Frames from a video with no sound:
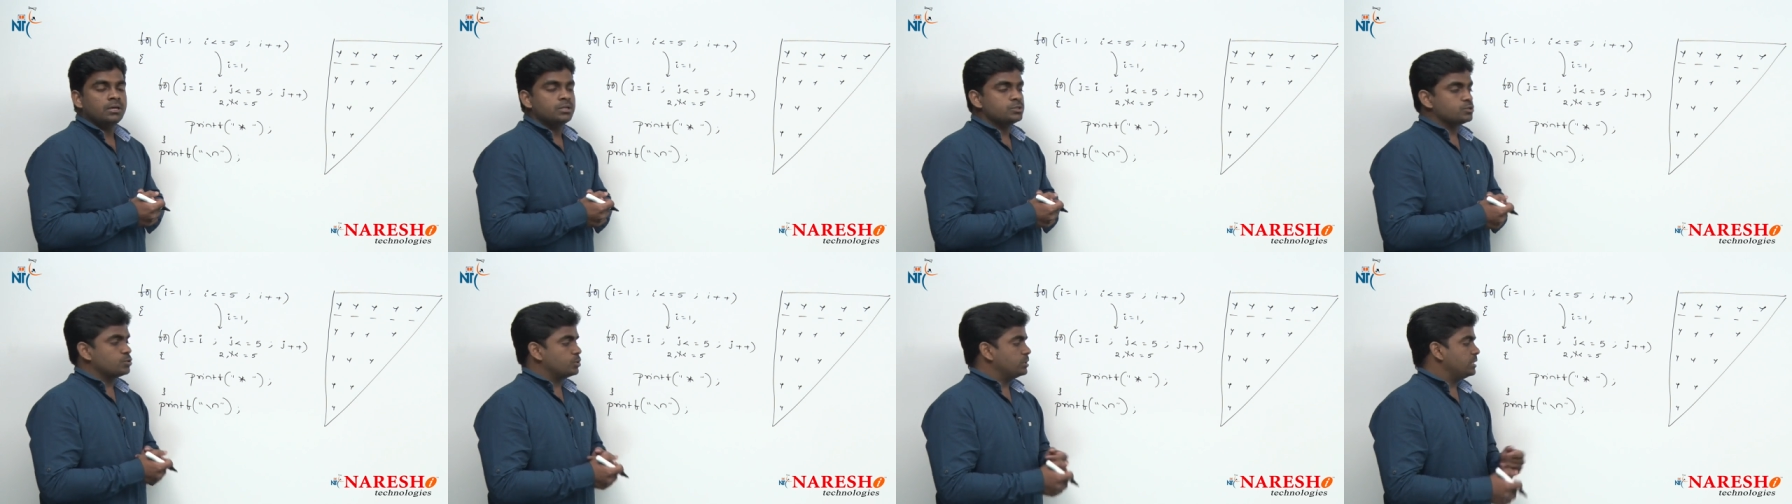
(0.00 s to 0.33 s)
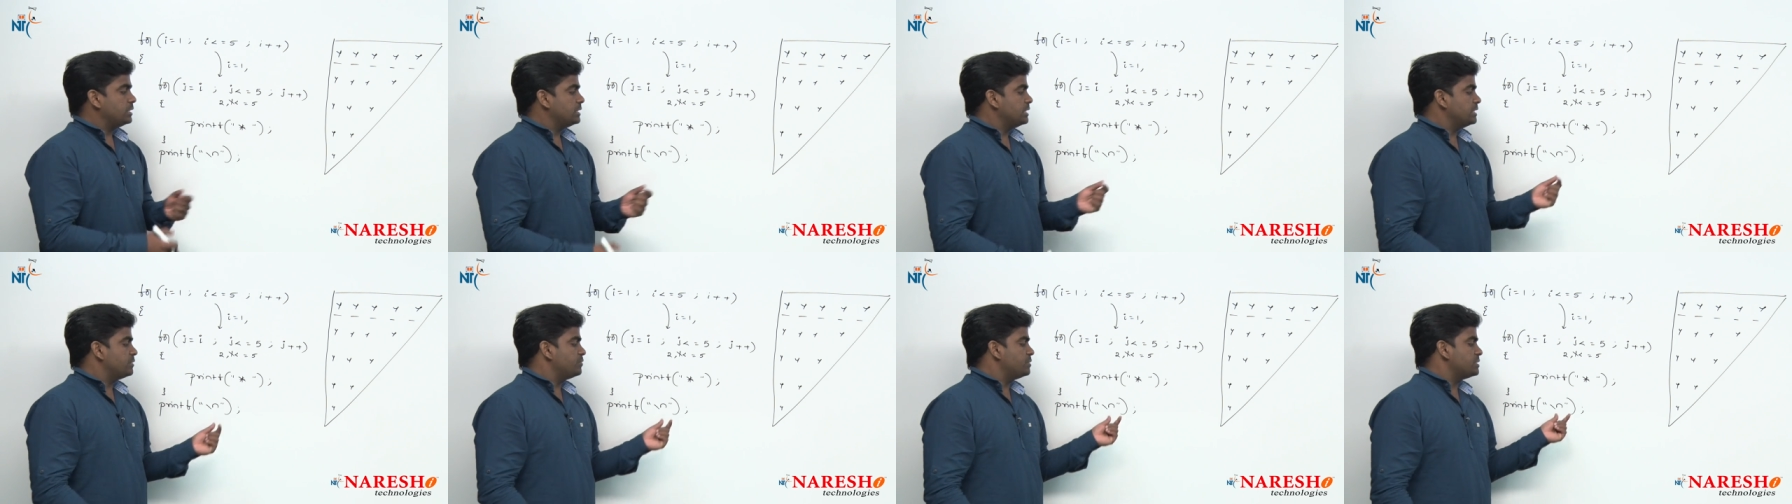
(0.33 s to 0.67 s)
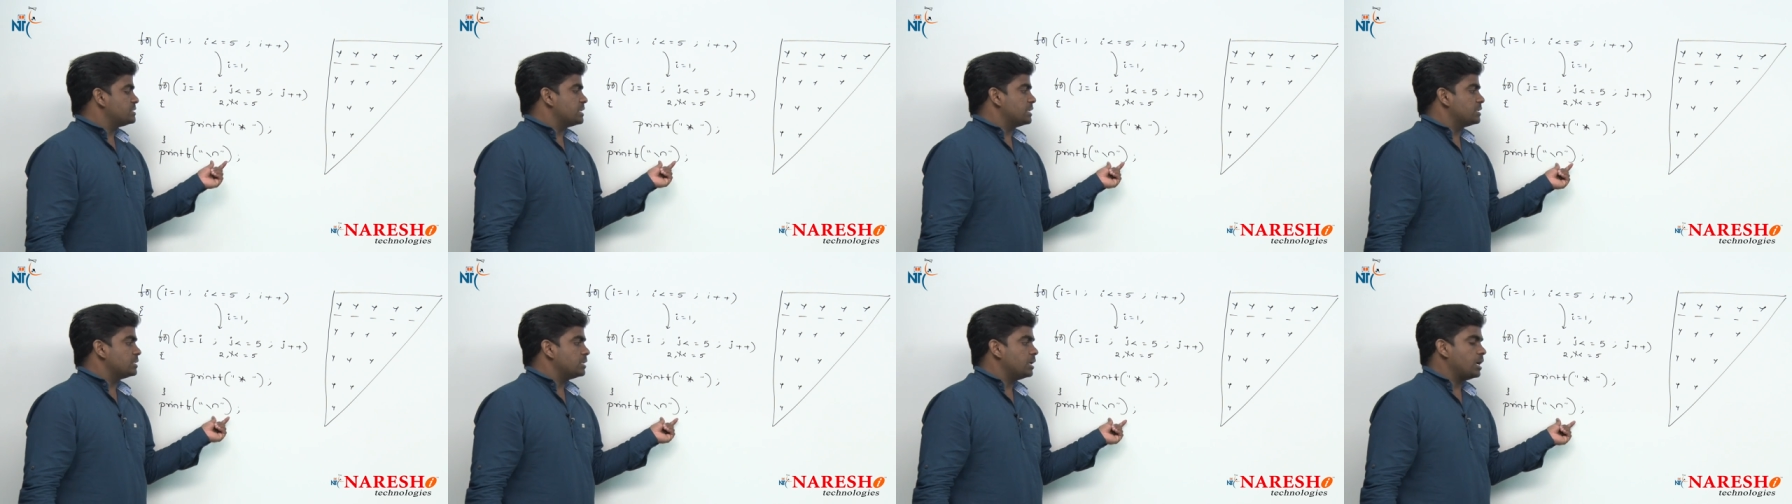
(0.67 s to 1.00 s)
So that it will
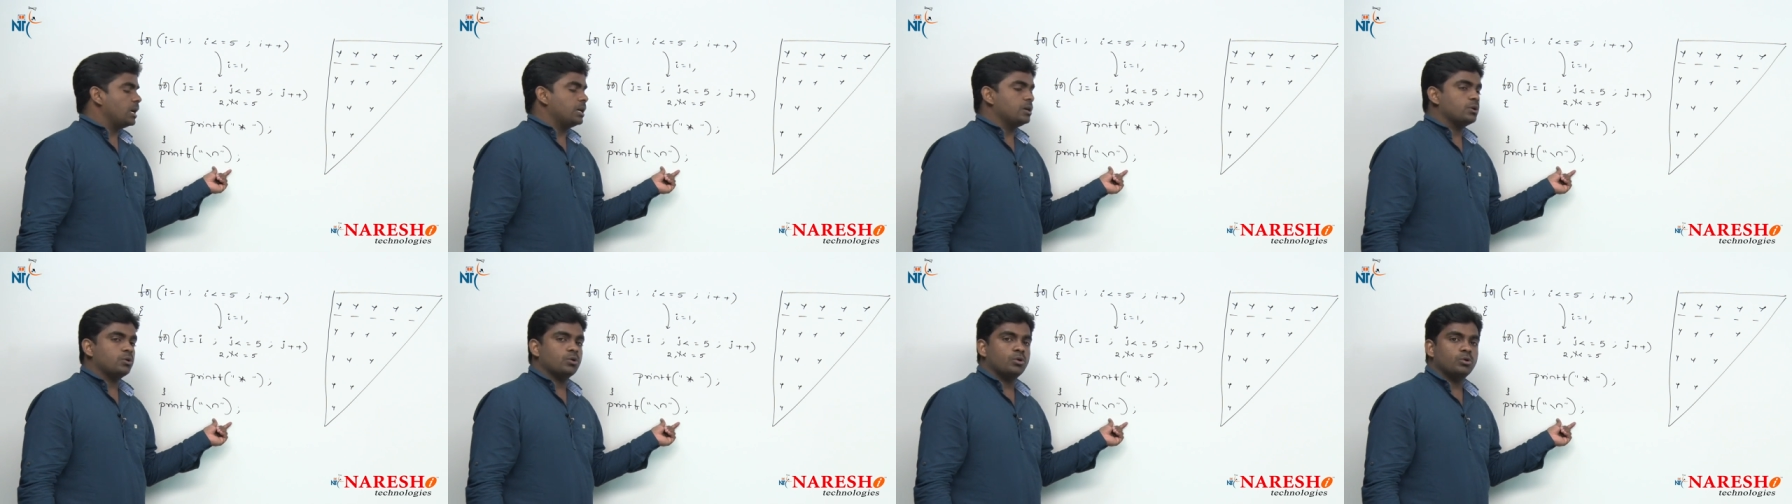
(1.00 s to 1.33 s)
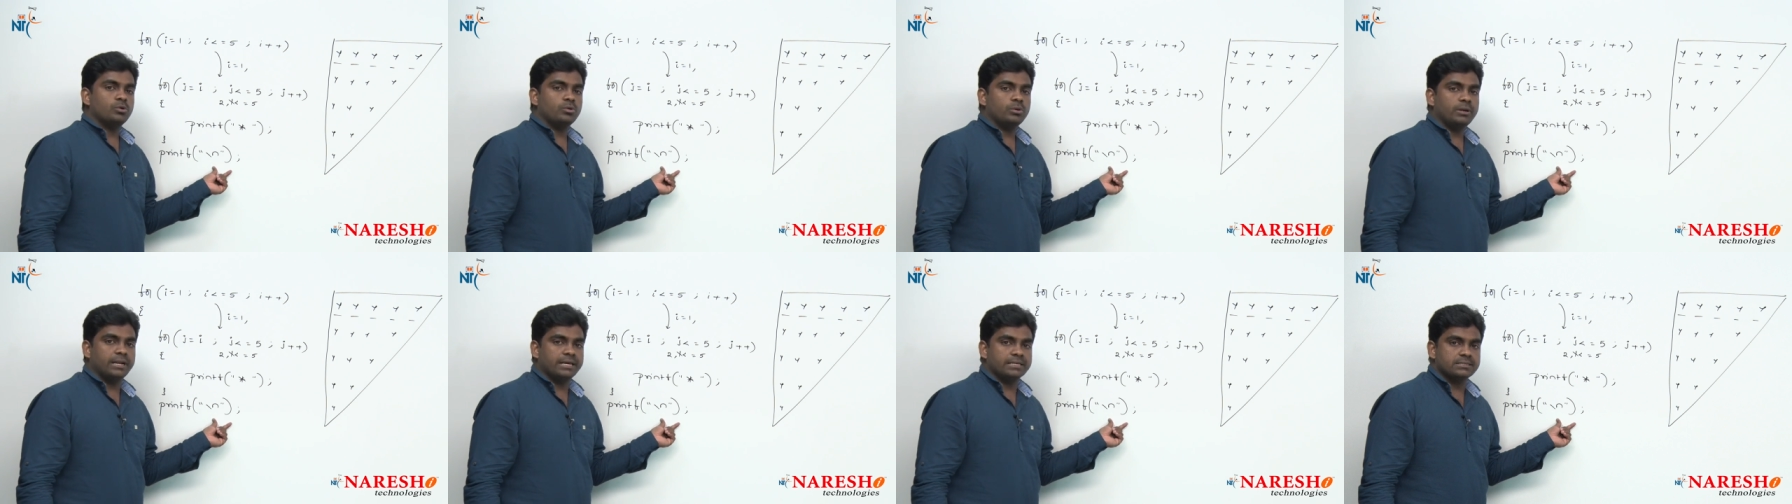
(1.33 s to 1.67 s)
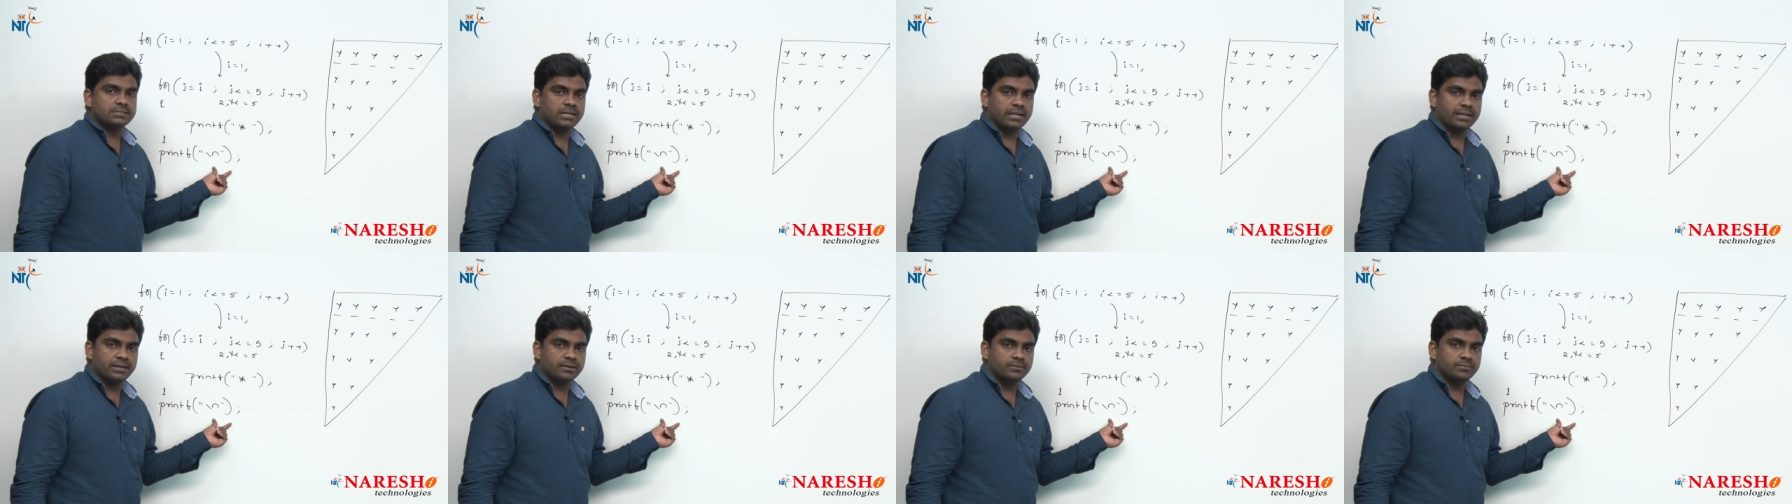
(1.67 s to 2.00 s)
send the control to
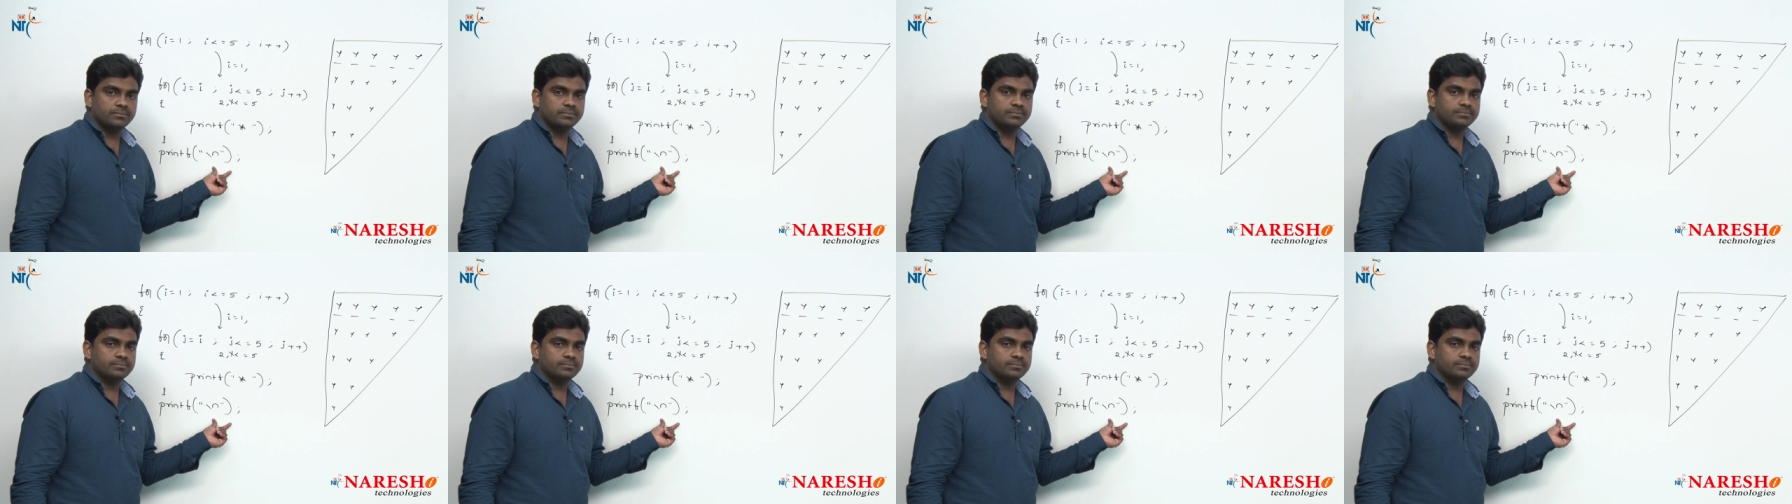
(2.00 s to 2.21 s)
next line.